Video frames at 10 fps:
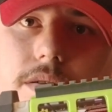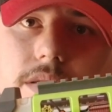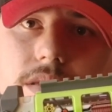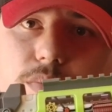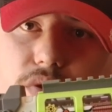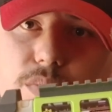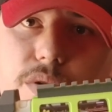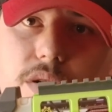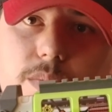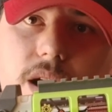than the Brute
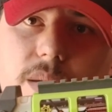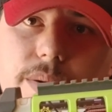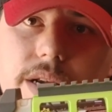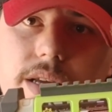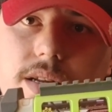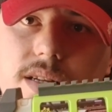Pro in my opinion.